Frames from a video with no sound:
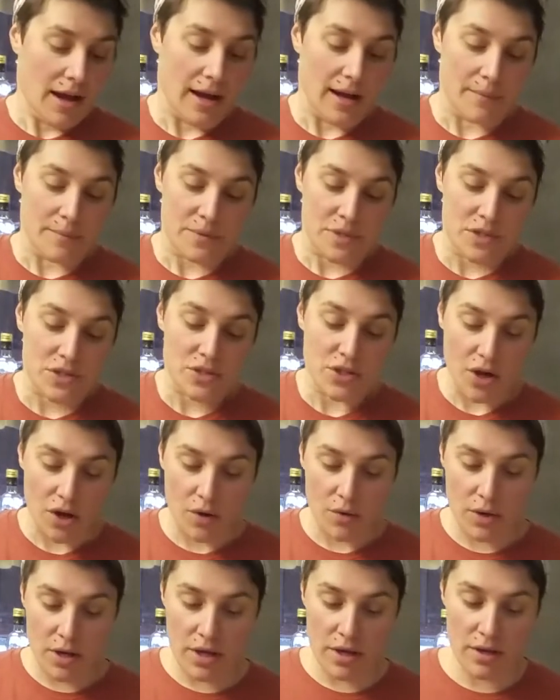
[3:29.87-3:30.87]

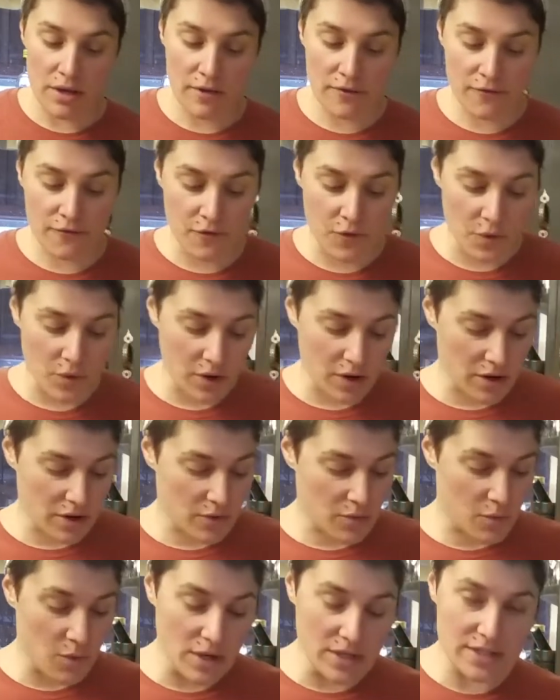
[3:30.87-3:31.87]
So for
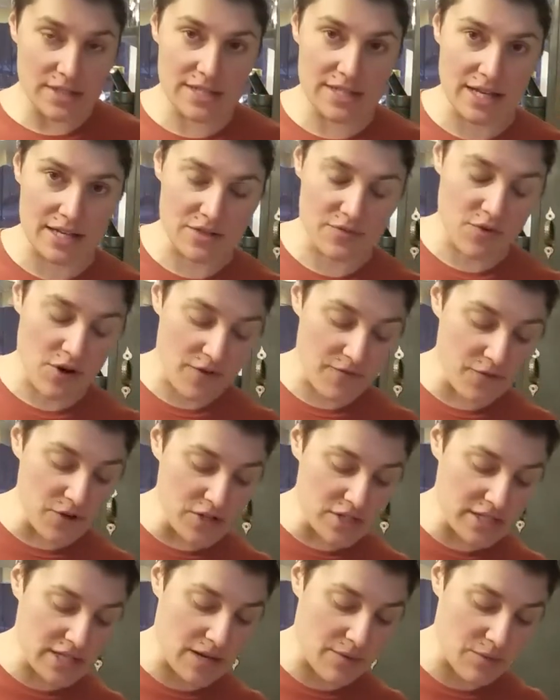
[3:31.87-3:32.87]
our first
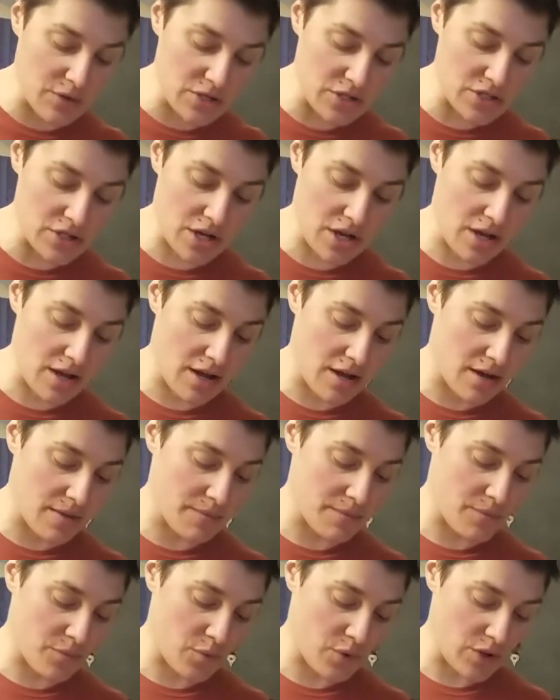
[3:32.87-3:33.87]
sandwich,
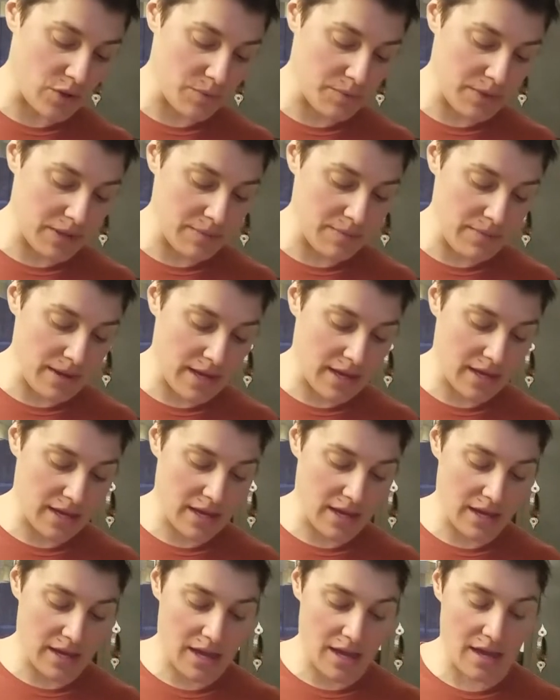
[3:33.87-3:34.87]
we'll be
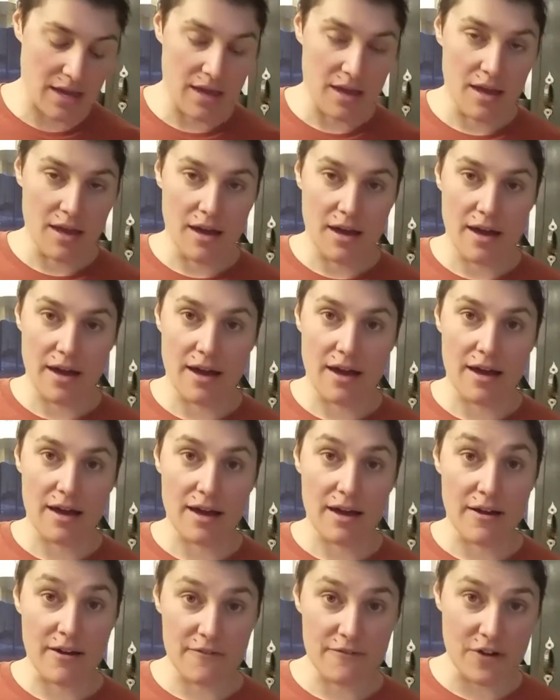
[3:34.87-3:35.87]
making
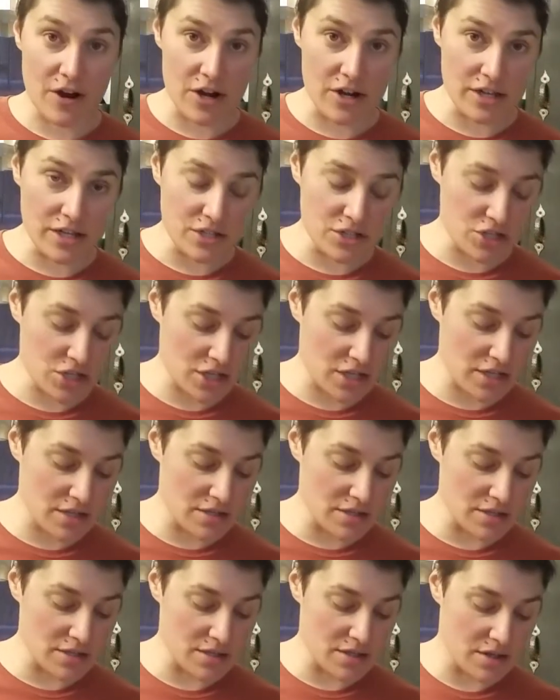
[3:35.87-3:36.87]
Havarti
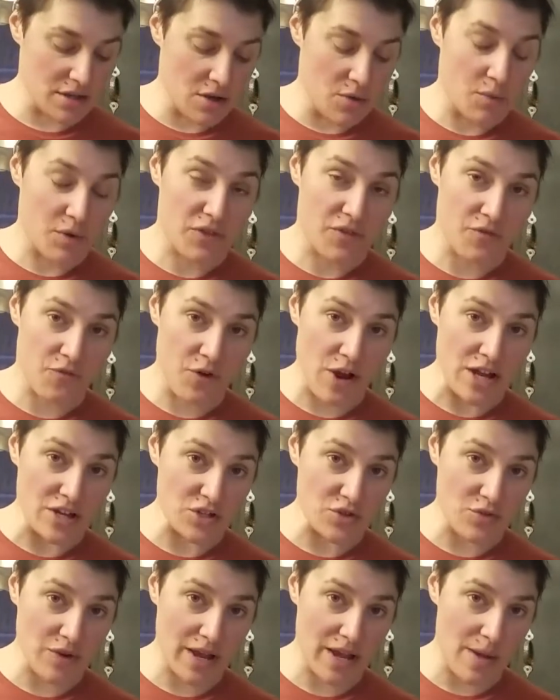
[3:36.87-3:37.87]
cheese with fresh
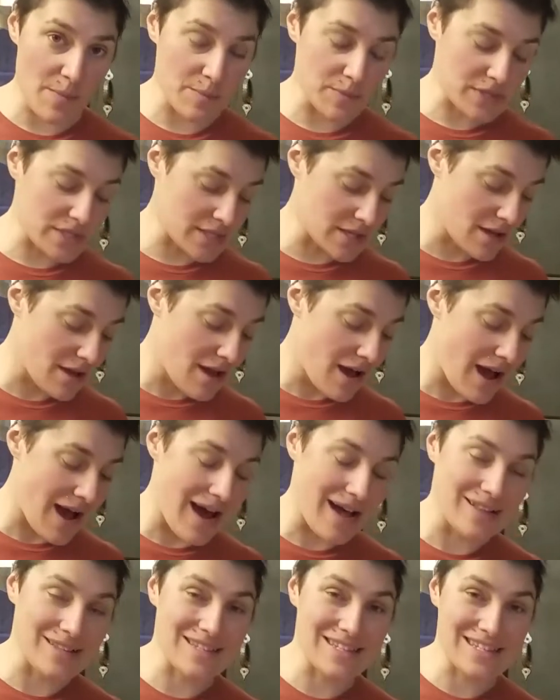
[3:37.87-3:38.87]
ramps
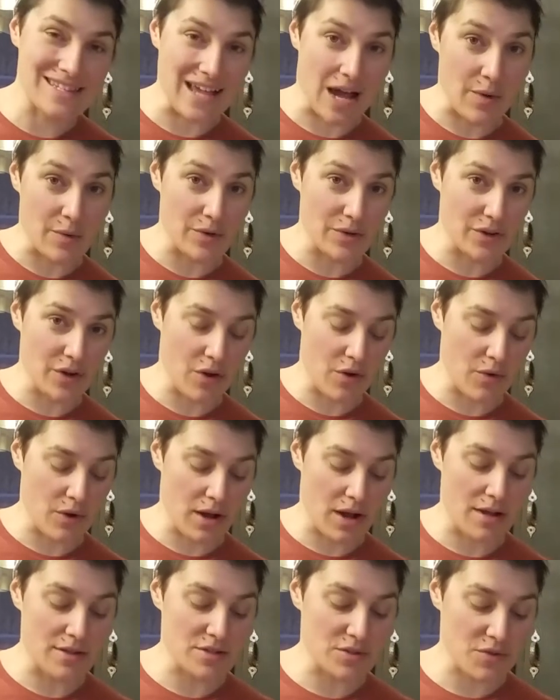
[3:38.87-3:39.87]
on sourdough.
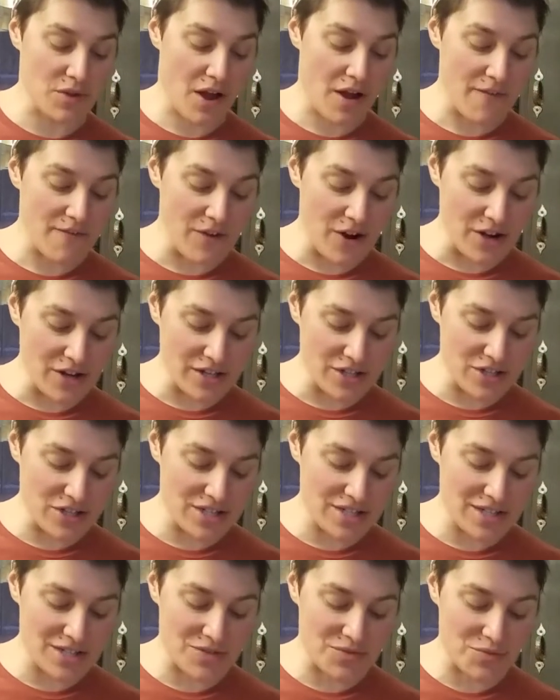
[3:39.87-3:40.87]
So the Havarti cheese
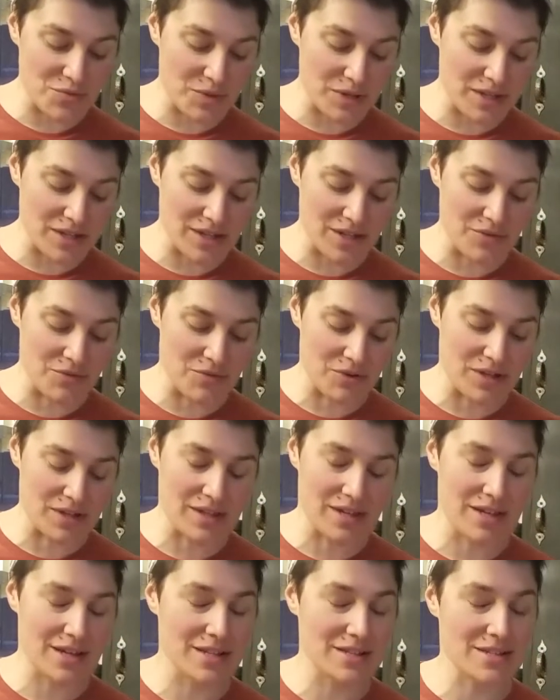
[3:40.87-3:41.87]
is
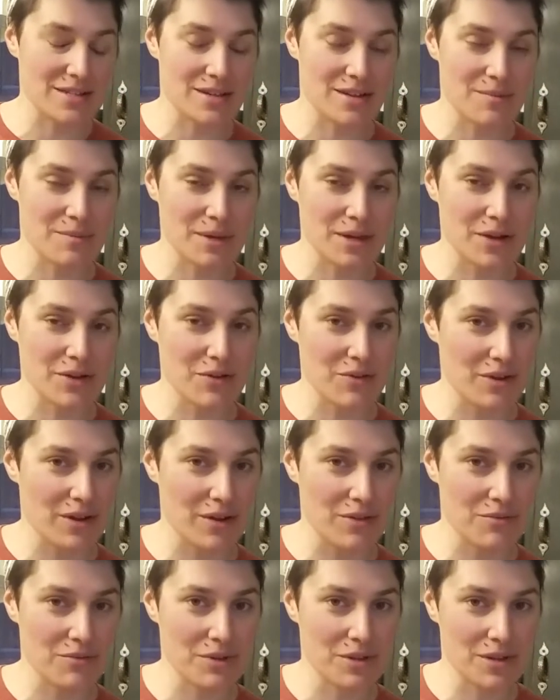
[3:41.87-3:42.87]
really, it's going to be a
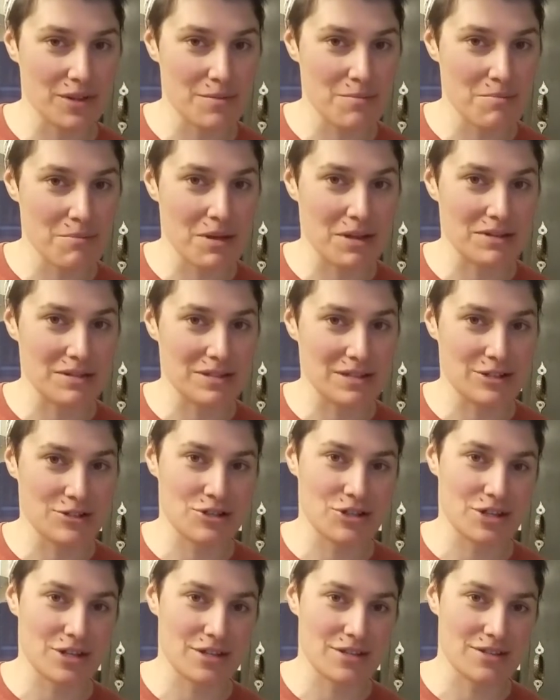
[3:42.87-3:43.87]
great, really melty
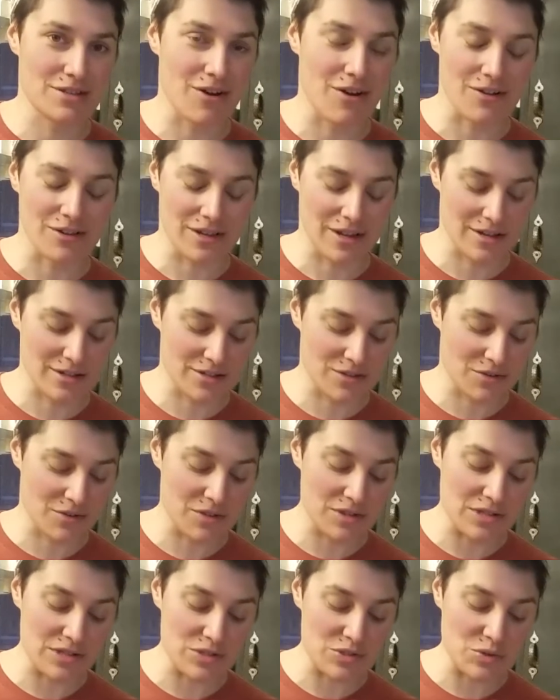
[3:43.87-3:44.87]
cheese all on its own.
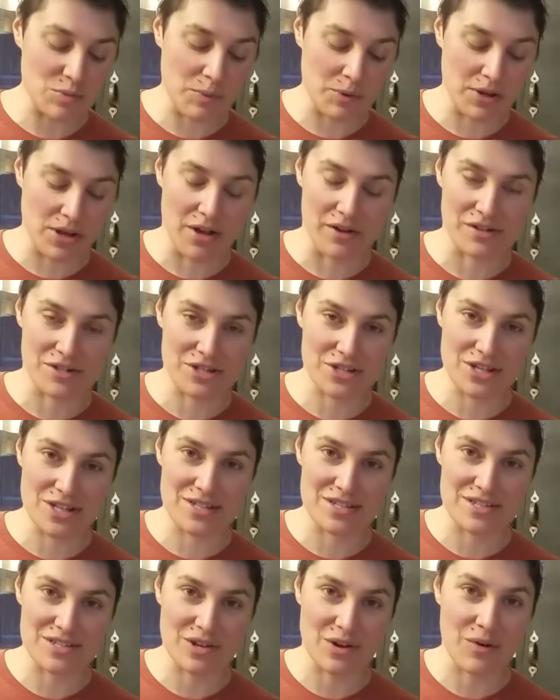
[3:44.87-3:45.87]
It's a super young
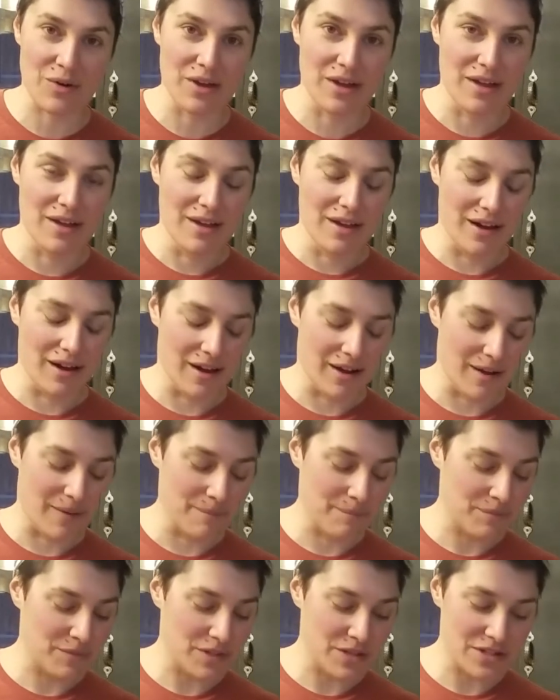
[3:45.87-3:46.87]
cheese, so
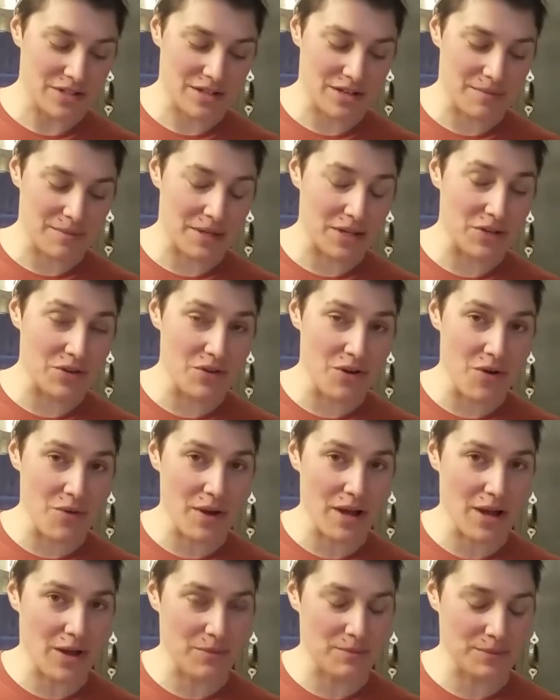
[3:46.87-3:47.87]
there's going to be no
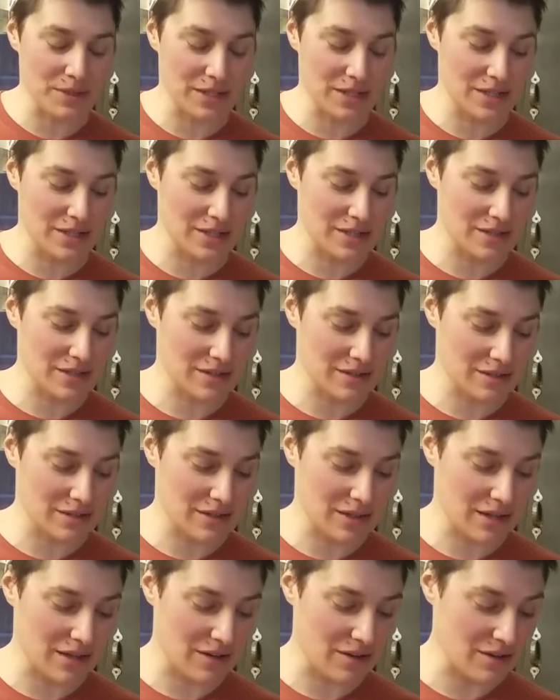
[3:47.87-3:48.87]
help needed
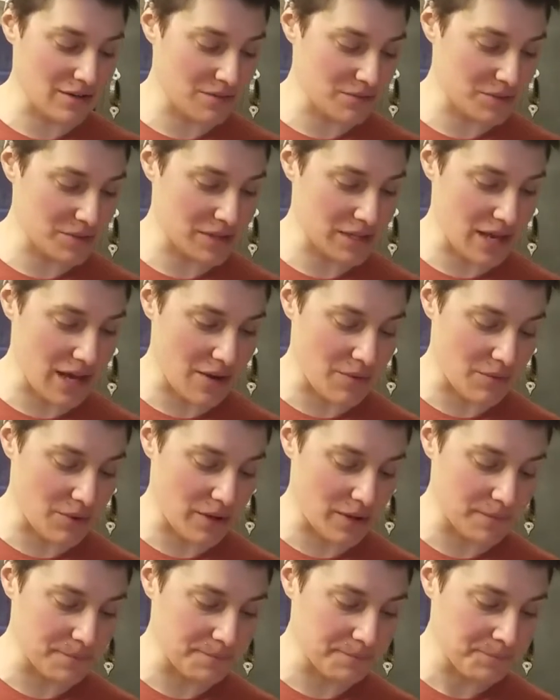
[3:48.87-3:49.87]
there with that
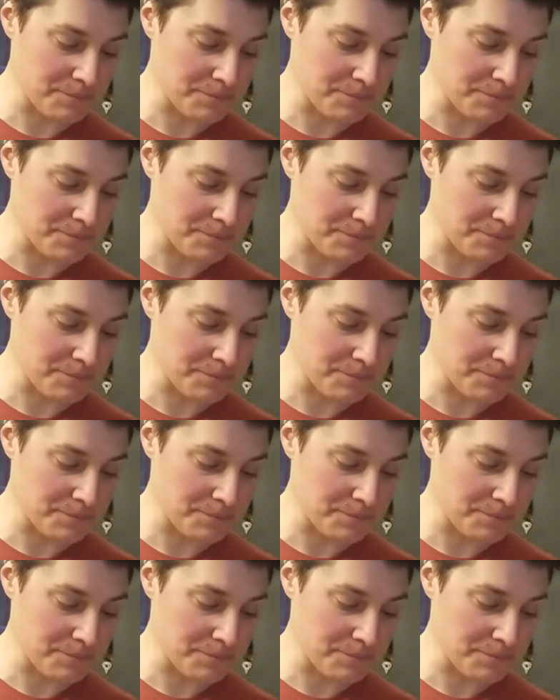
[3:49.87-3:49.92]
one.